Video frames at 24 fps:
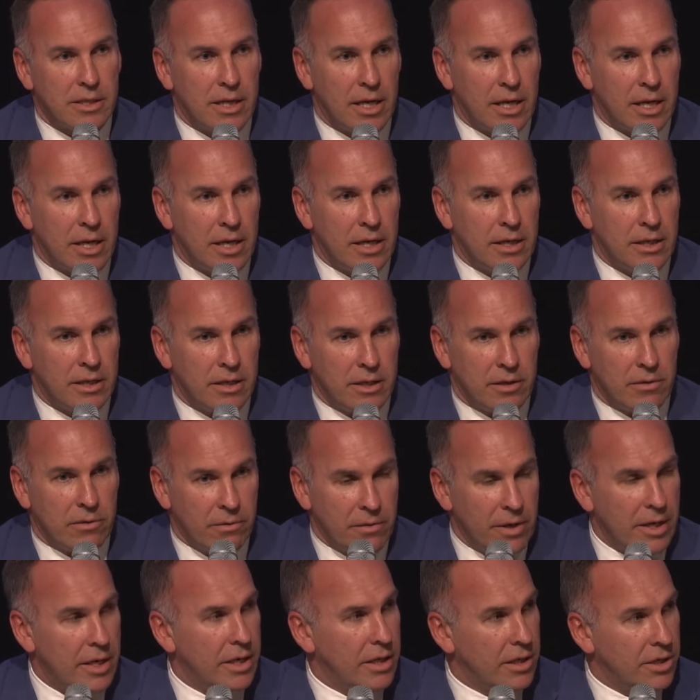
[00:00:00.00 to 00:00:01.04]
and it
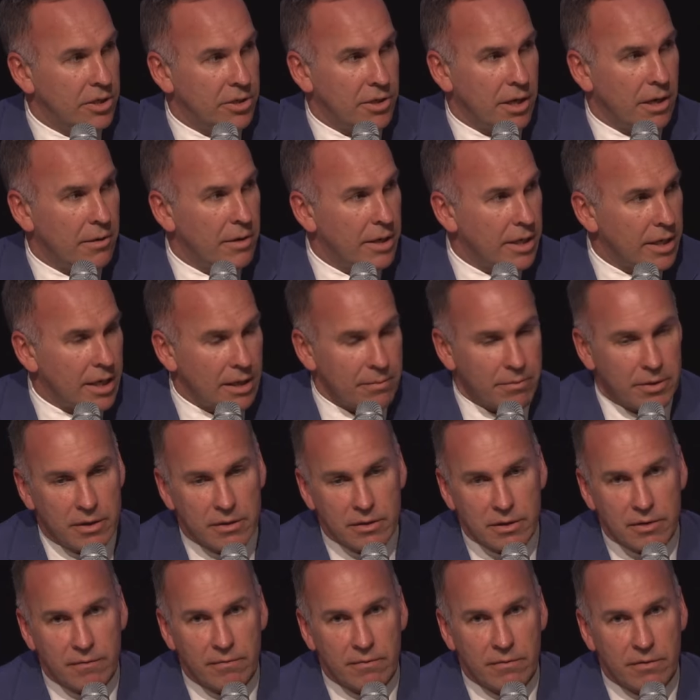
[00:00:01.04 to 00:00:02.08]
already is showing up in
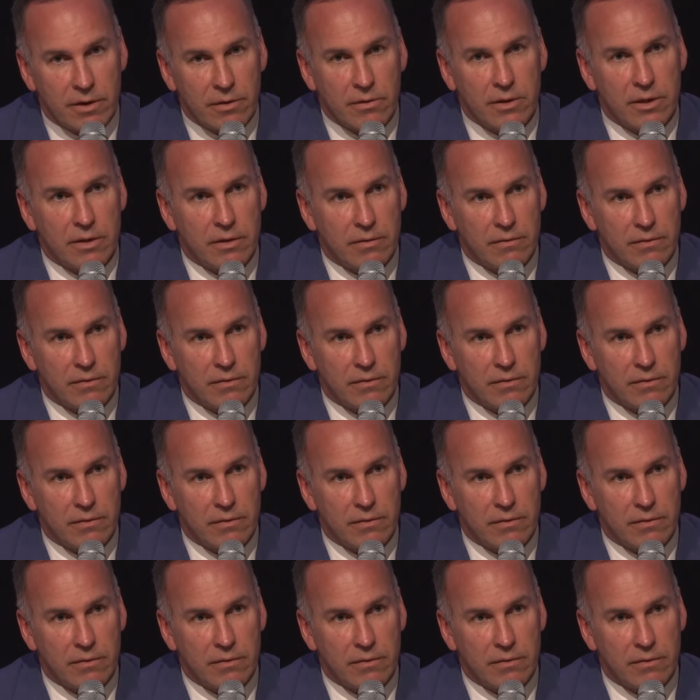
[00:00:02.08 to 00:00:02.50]
some very,